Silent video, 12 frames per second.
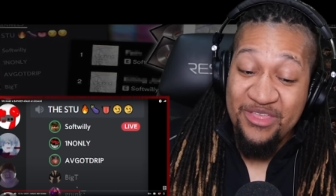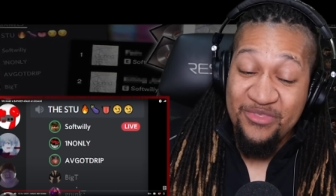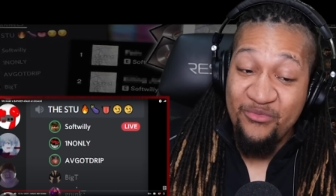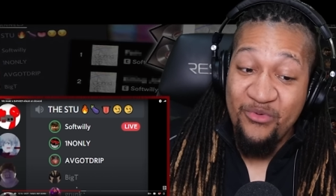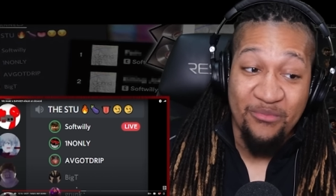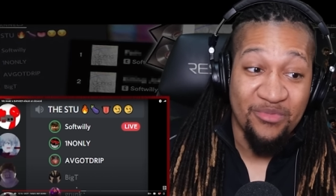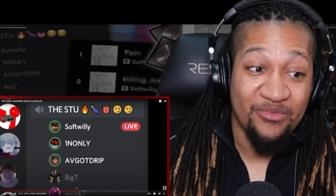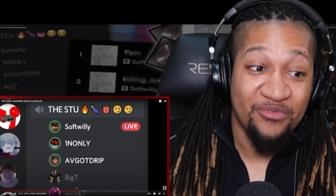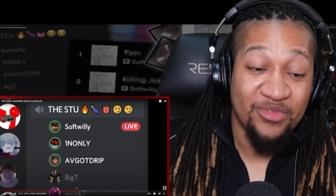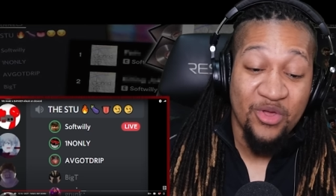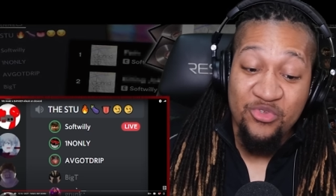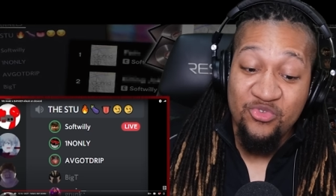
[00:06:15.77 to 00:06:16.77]
From the
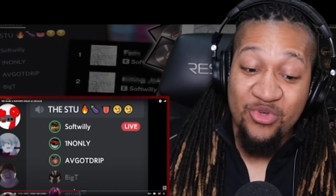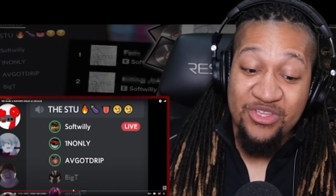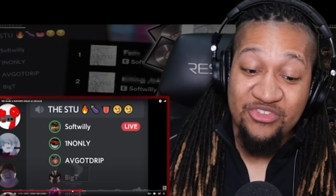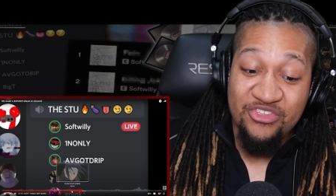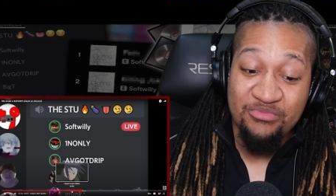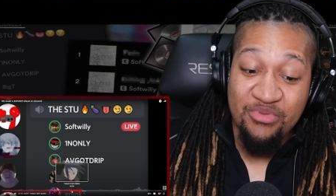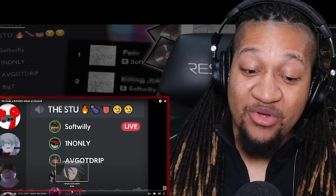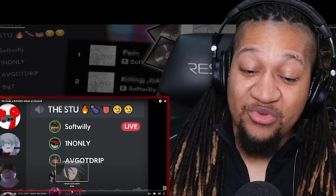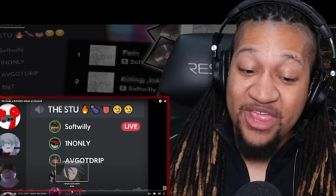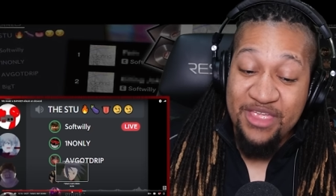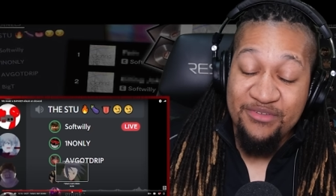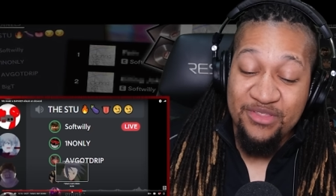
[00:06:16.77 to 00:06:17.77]
flow switches, bro.
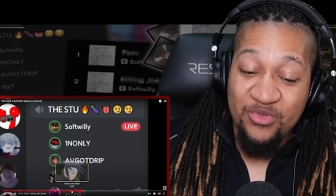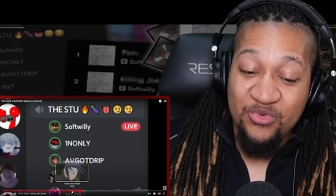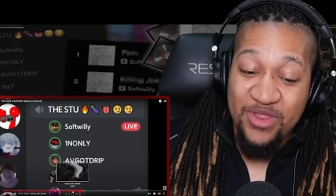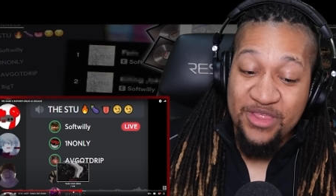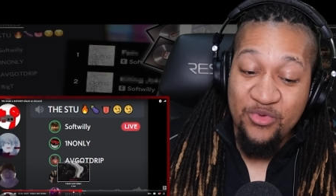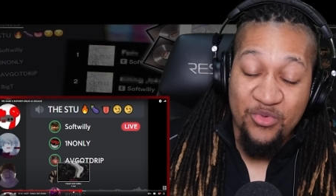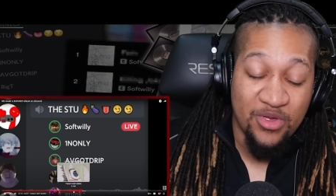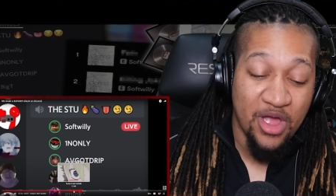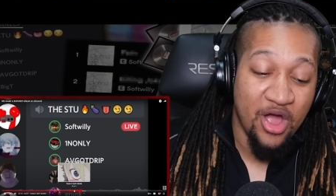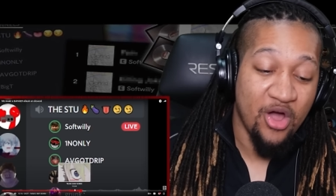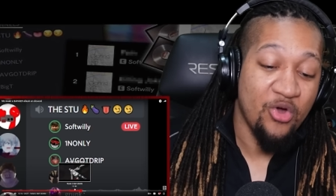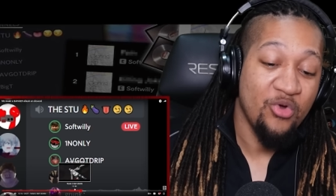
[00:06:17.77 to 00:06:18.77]
They even threw,
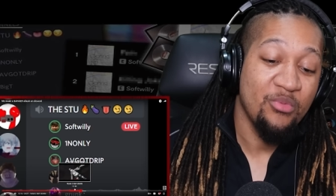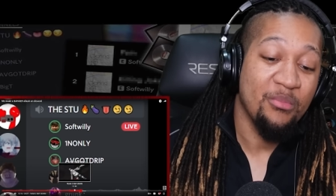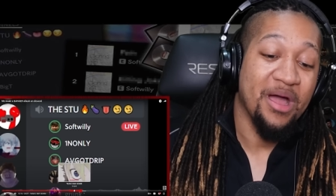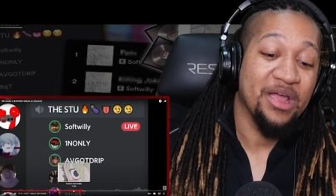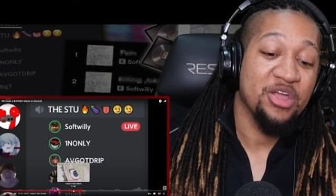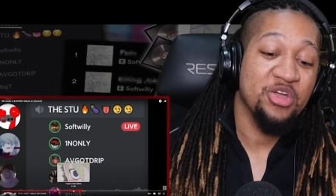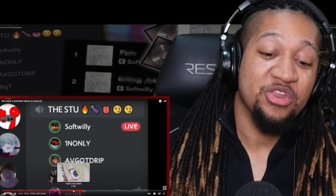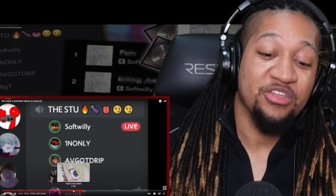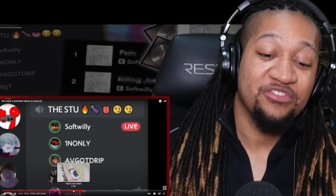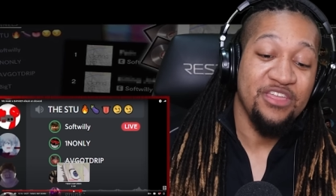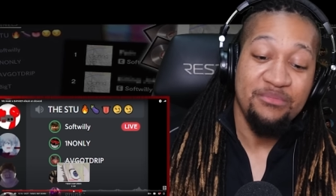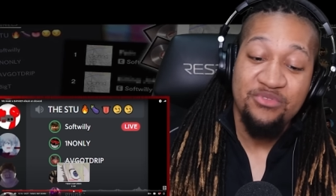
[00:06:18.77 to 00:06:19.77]
oh my goodness.
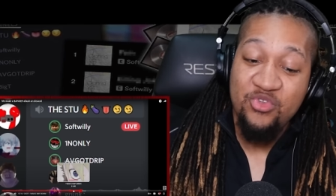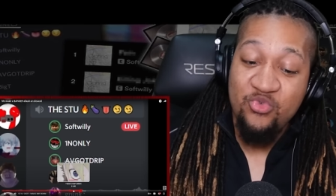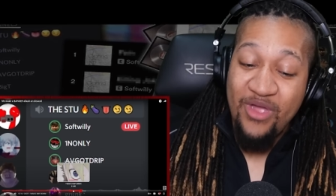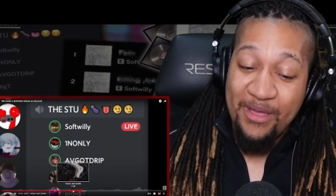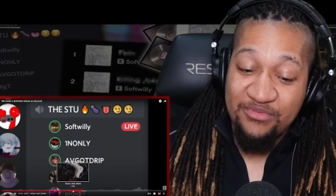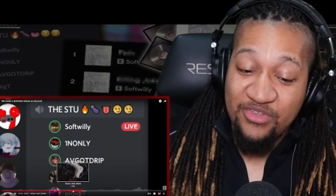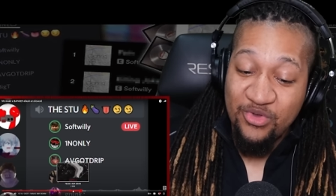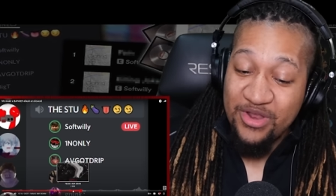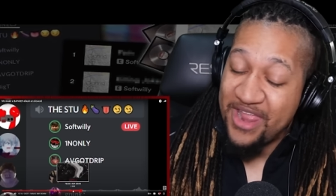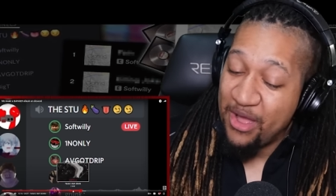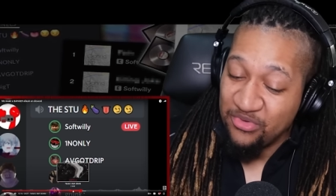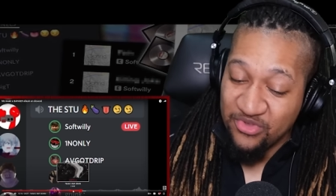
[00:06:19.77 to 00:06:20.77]
Team 2 rap zone,
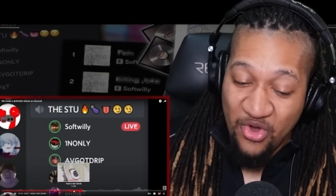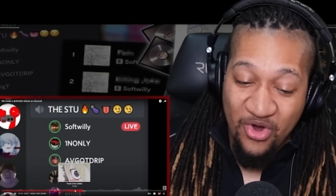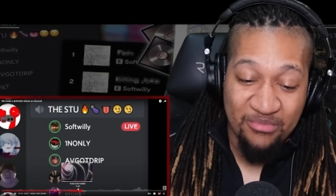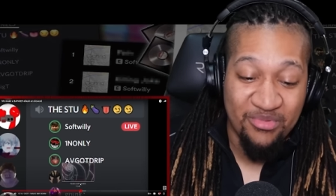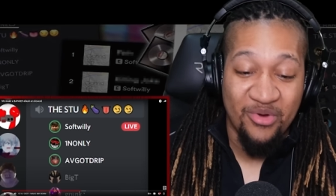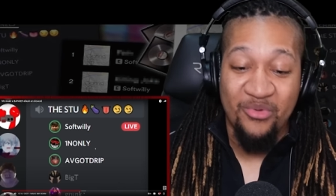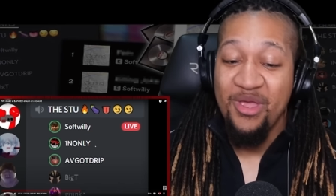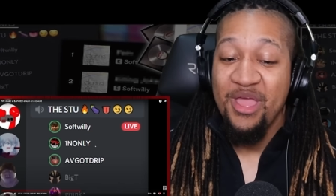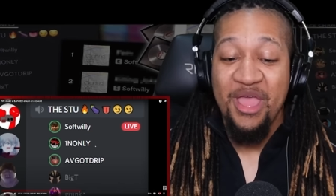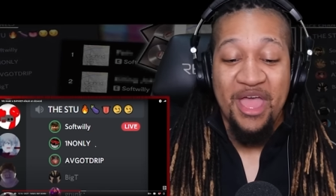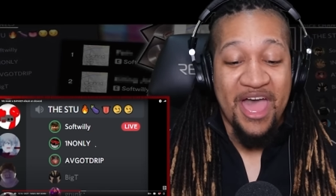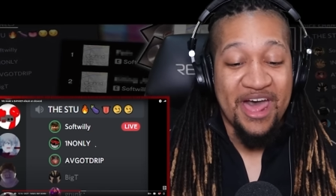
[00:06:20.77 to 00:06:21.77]
and that was hard, bro.
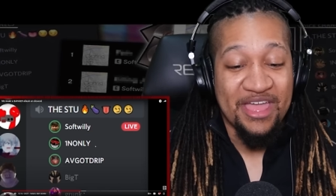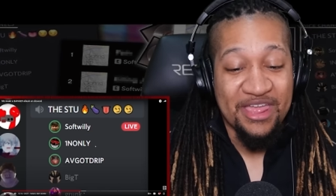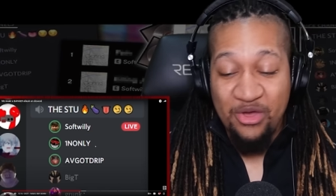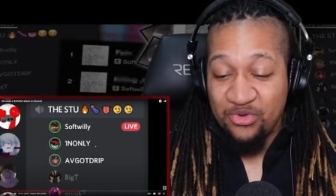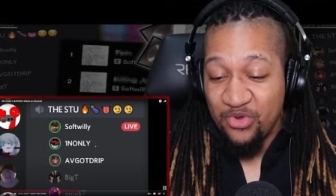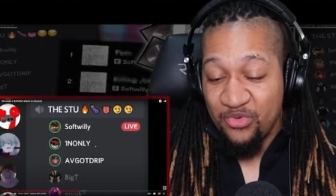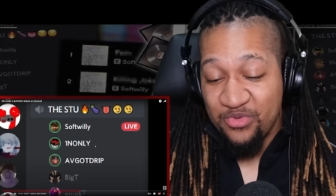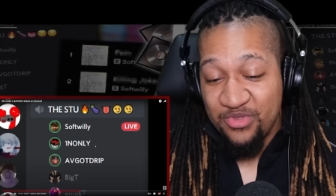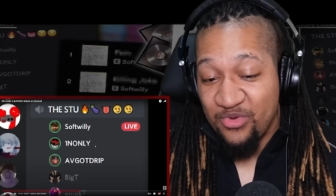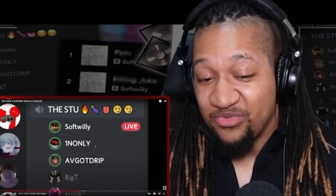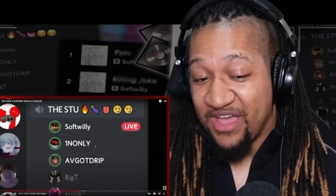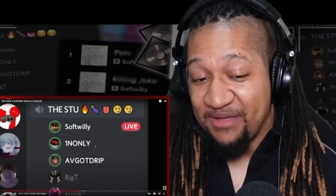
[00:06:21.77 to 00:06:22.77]
I don't know what's
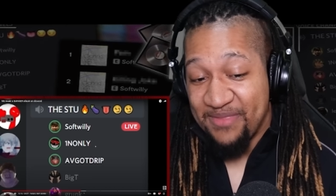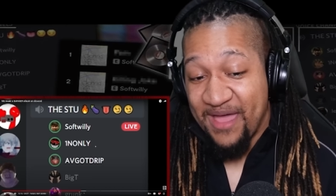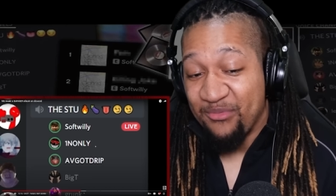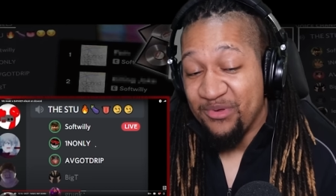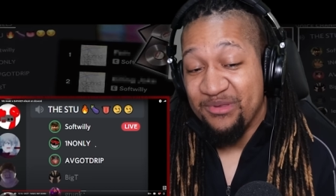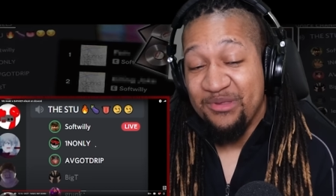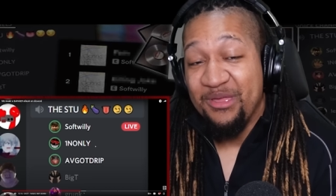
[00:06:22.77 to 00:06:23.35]
going to top that one.